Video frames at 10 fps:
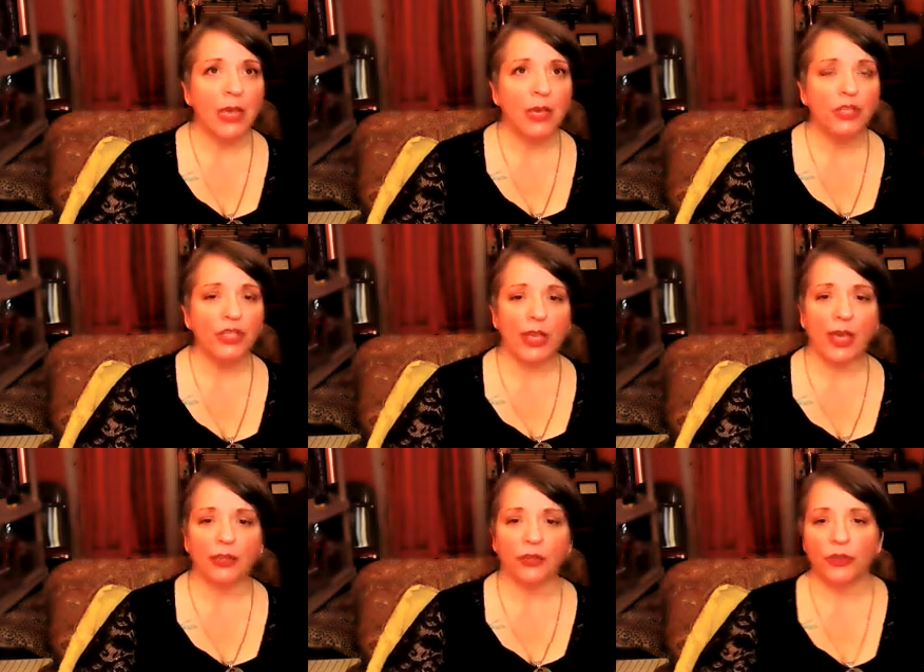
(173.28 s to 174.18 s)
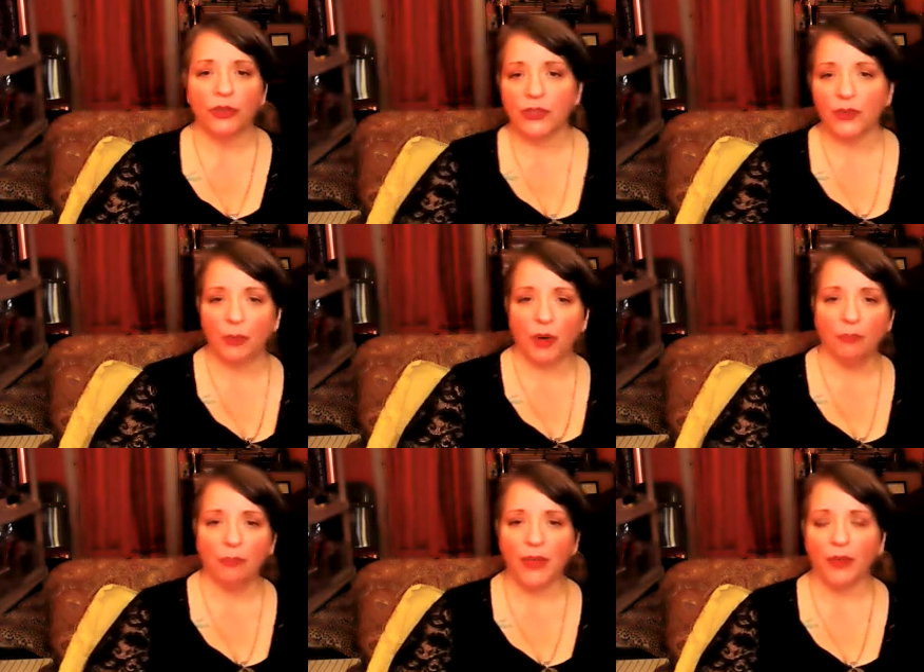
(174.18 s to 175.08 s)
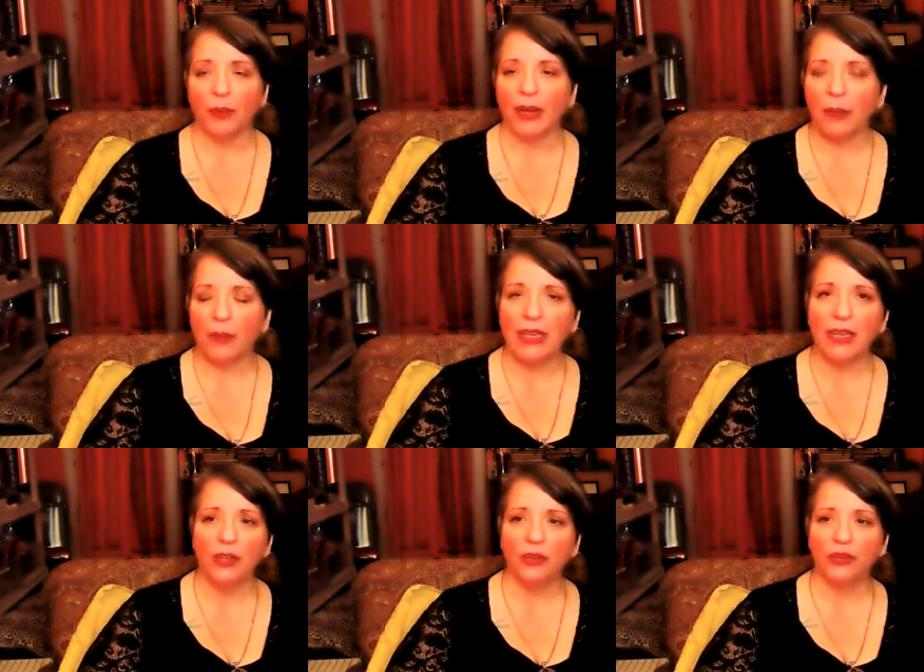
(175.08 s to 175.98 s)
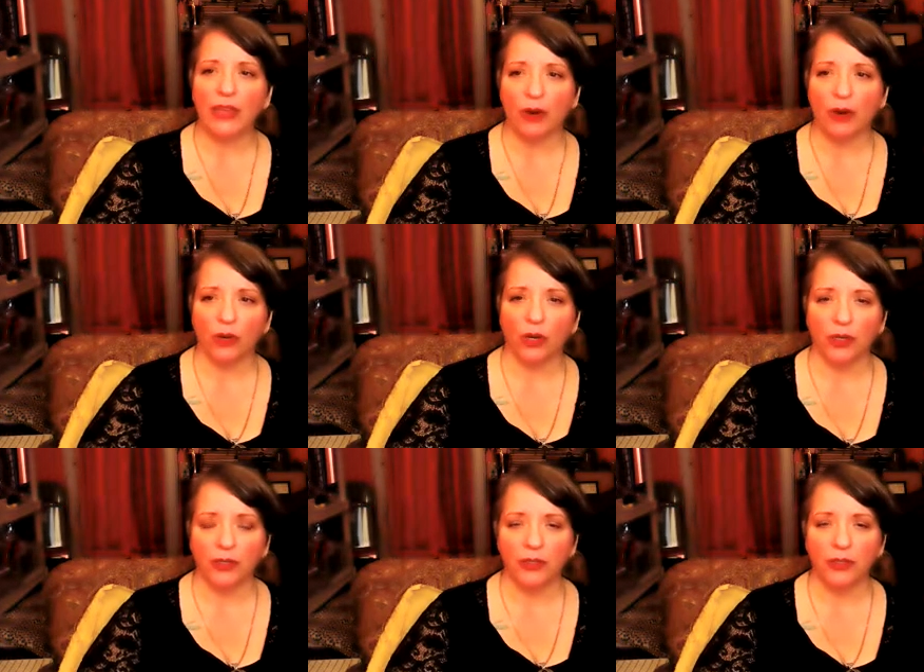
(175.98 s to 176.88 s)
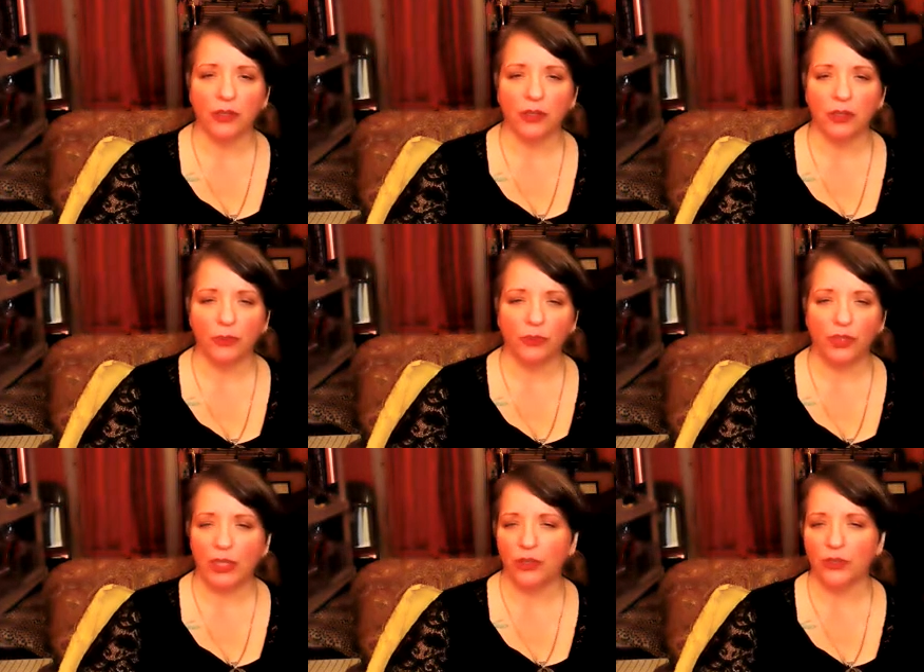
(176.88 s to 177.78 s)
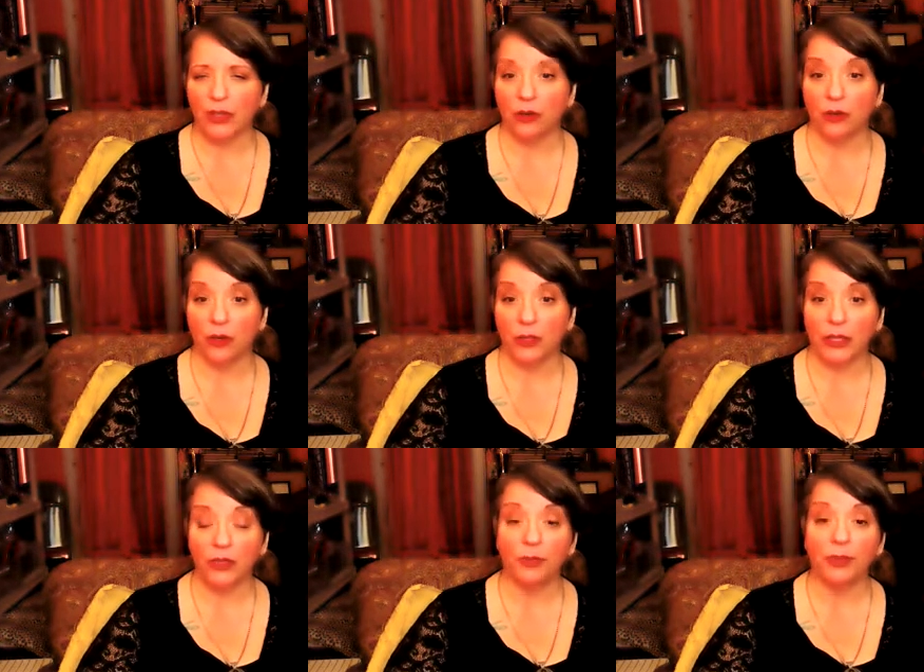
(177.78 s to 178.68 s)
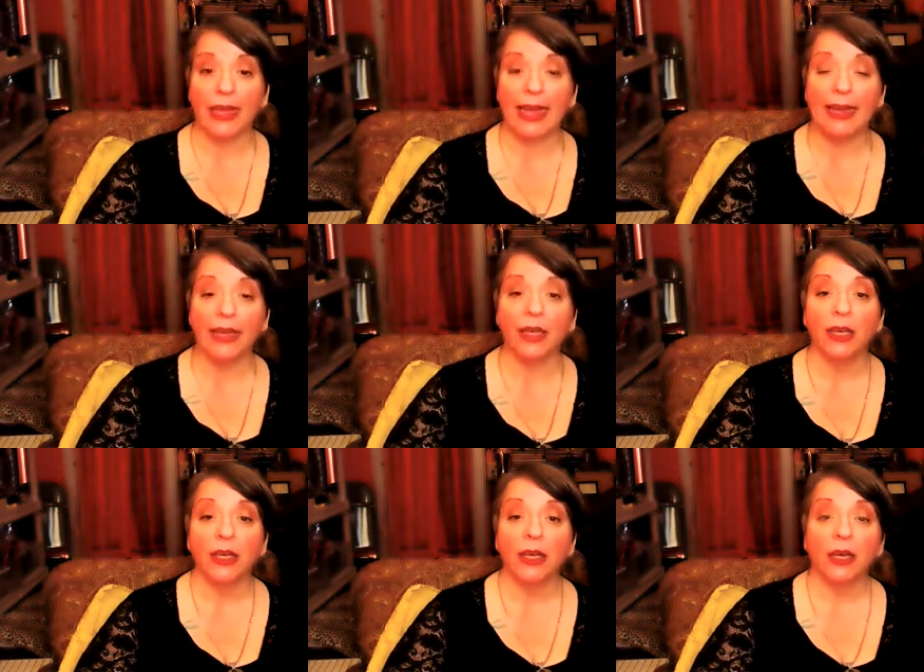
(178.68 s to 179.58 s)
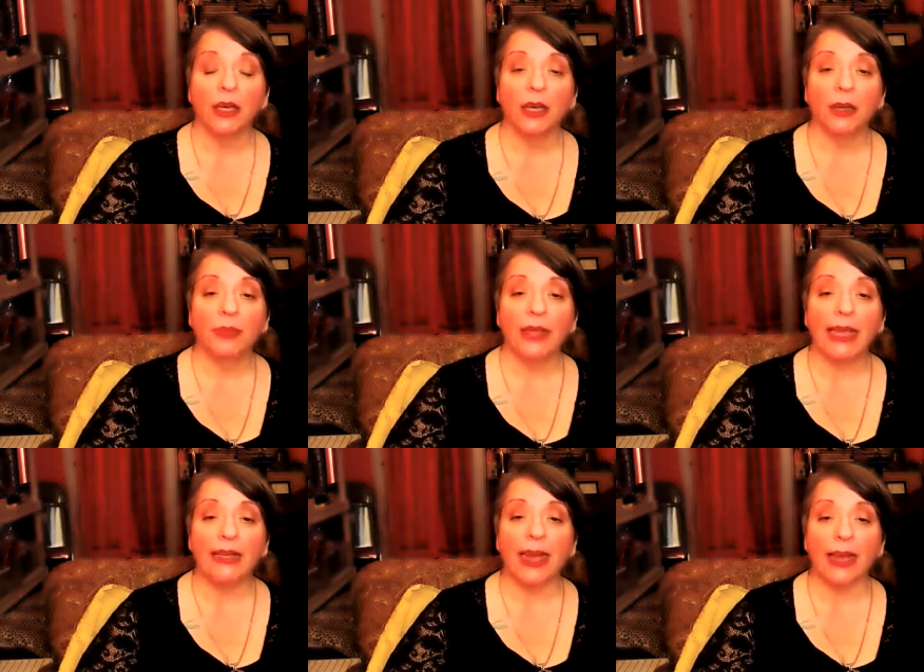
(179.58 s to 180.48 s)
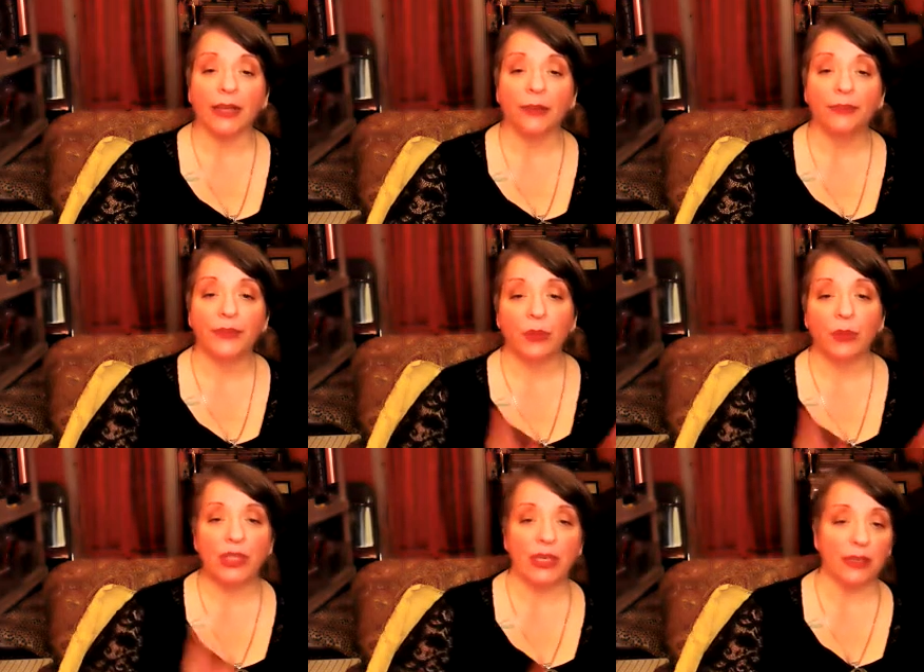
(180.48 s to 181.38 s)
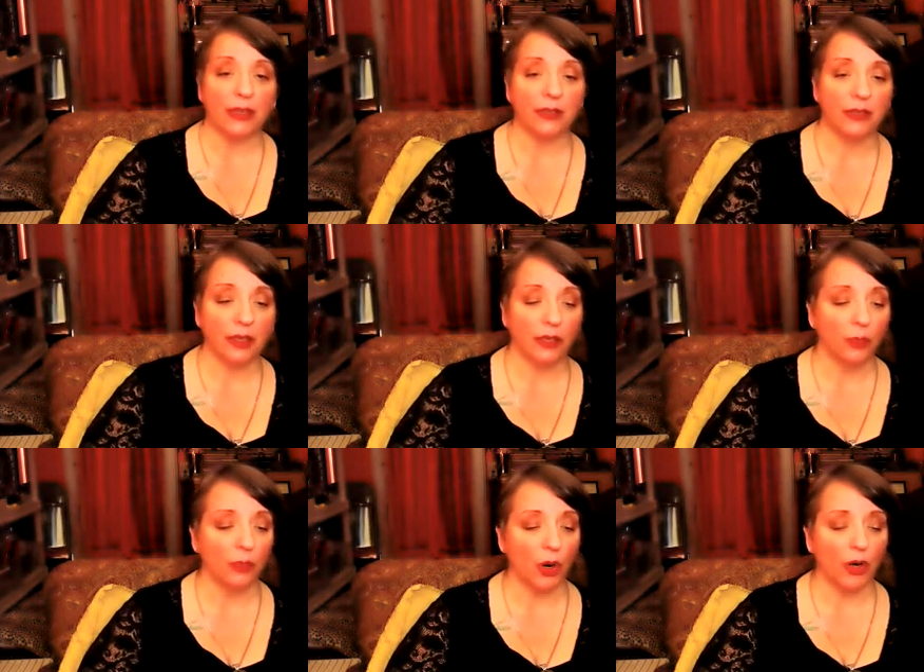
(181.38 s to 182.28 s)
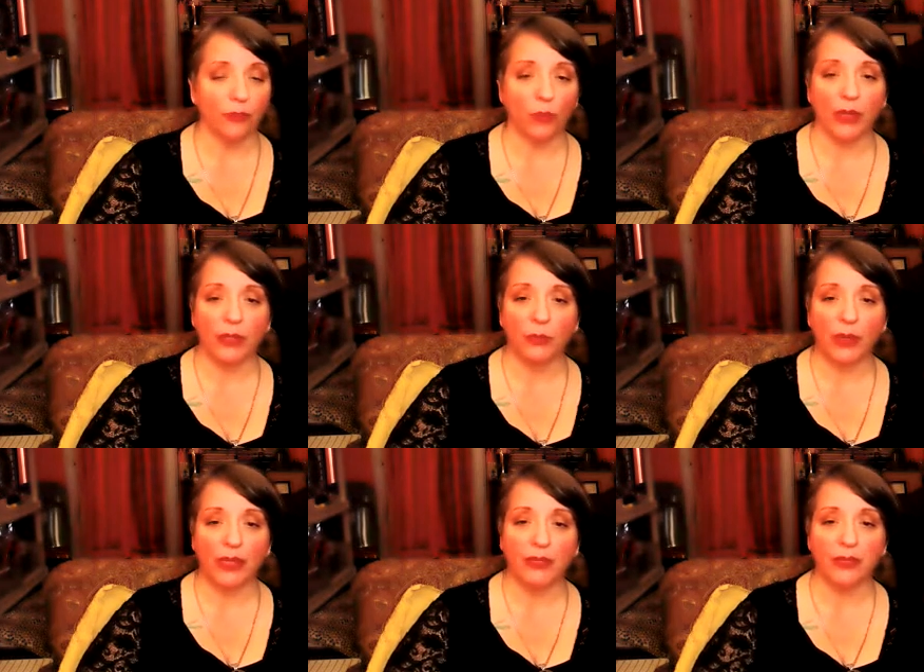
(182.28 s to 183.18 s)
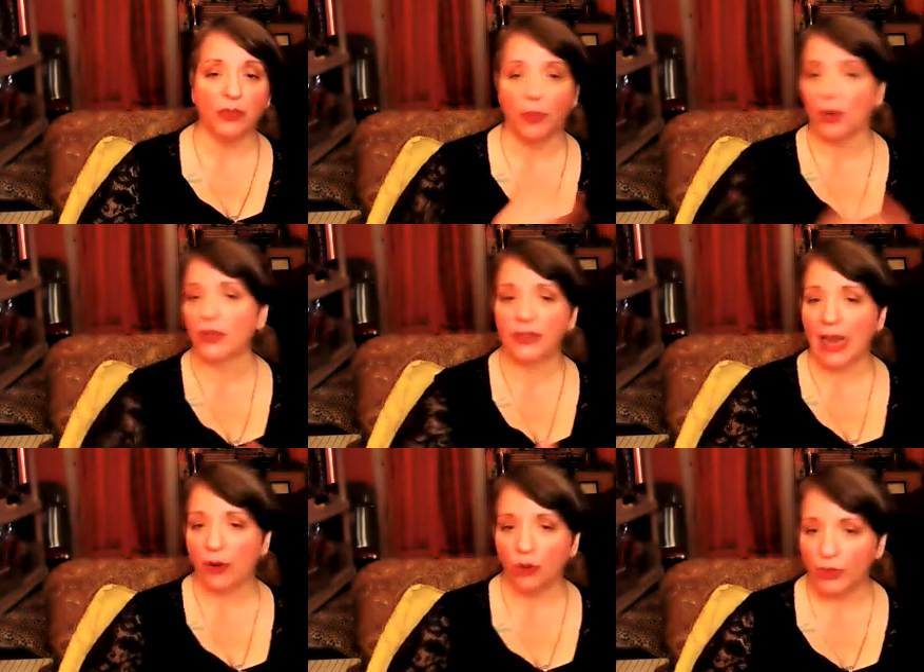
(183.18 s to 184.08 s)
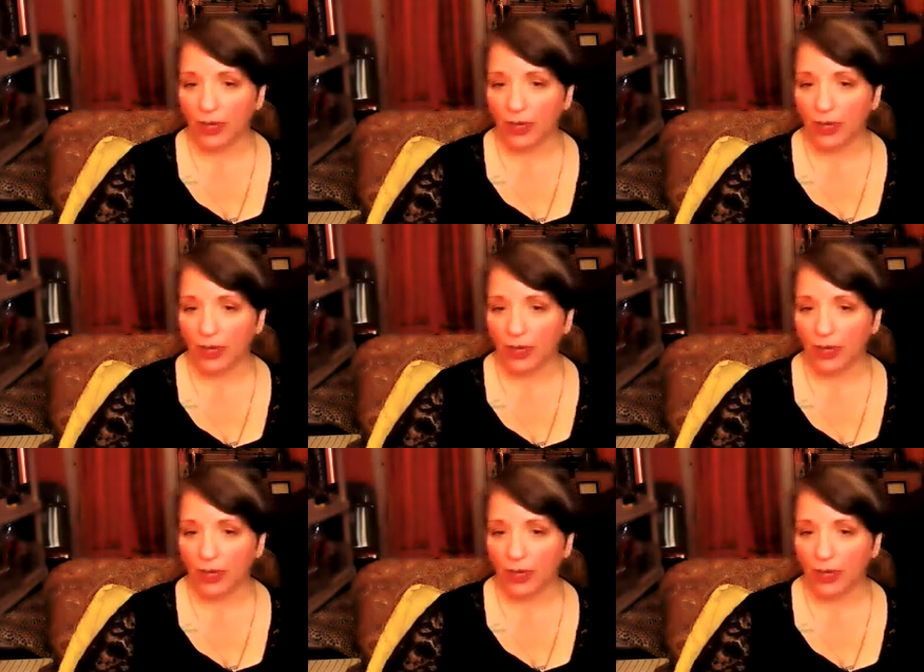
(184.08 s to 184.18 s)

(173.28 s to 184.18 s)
she had learned this from her mother, but we didn't use tarot cards. She didn't use tarot cards. They used plain deck, which is still part of what we consider part of the tarot deck,